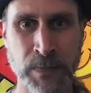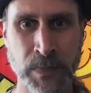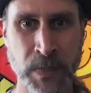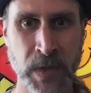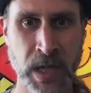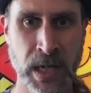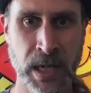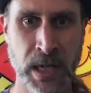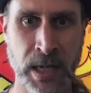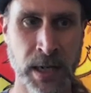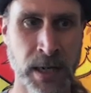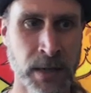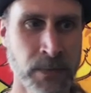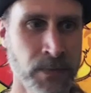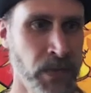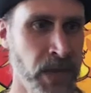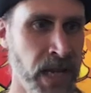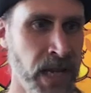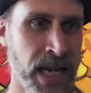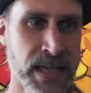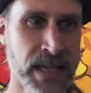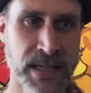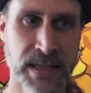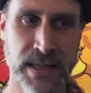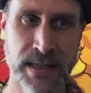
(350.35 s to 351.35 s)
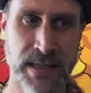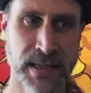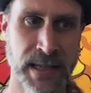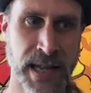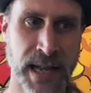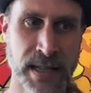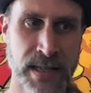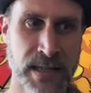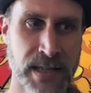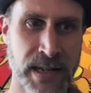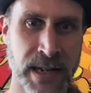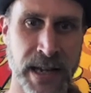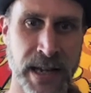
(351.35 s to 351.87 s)
that's
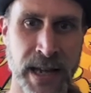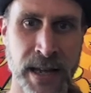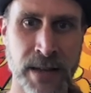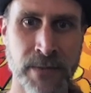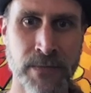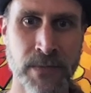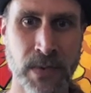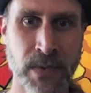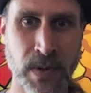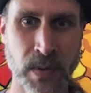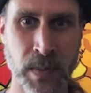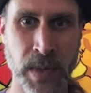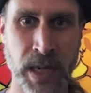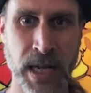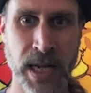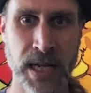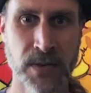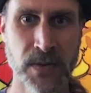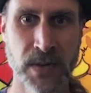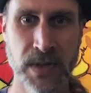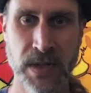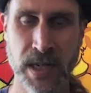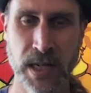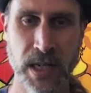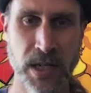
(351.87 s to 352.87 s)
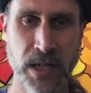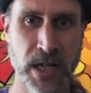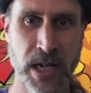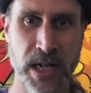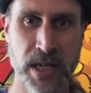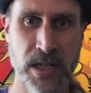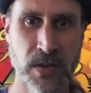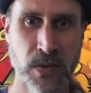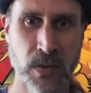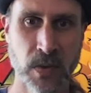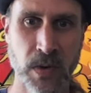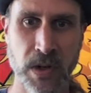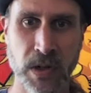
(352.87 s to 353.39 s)
the game. I mean, that's what's going to change
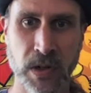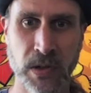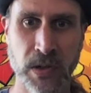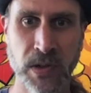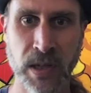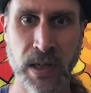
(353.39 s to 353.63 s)
the world.